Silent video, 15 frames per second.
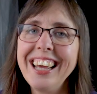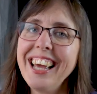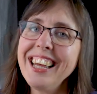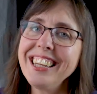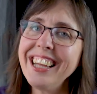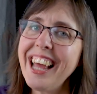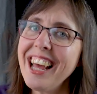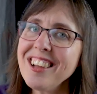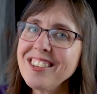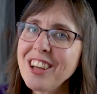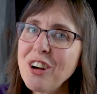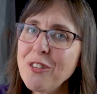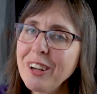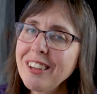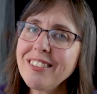And as
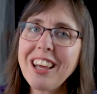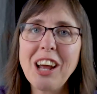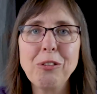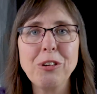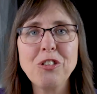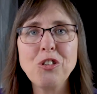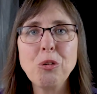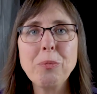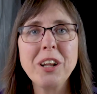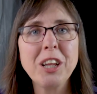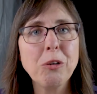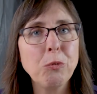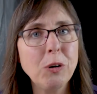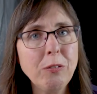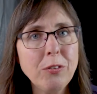always, I wish you
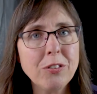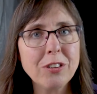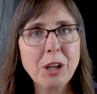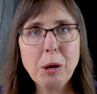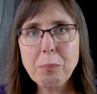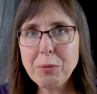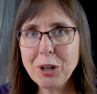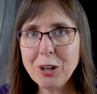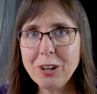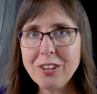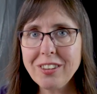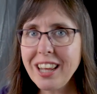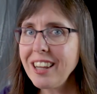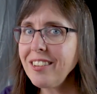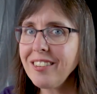many woofs,
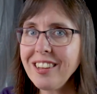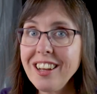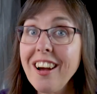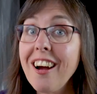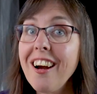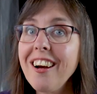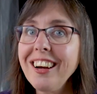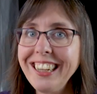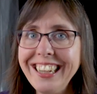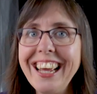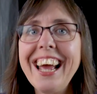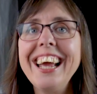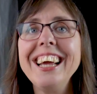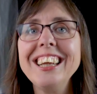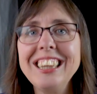purrs, and
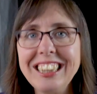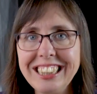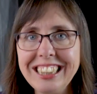TREATS's.